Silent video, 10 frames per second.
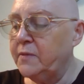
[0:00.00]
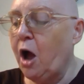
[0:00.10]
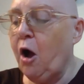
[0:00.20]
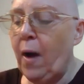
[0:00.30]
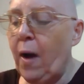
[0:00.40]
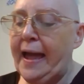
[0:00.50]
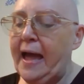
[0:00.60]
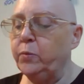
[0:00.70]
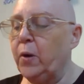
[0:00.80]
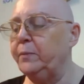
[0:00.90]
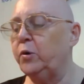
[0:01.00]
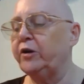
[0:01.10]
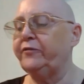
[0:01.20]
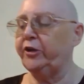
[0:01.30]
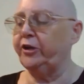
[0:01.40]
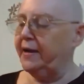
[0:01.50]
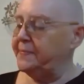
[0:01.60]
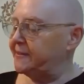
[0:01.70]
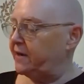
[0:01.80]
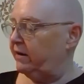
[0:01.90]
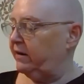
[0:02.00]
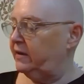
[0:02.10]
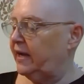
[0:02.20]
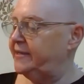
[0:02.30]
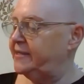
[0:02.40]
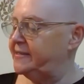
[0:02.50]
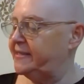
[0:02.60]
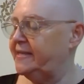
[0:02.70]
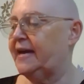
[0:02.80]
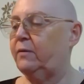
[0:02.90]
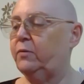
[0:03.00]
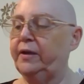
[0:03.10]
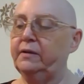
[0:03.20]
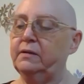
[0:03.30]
Oh, I had one more for you. I'm sorry. I didn't see that one.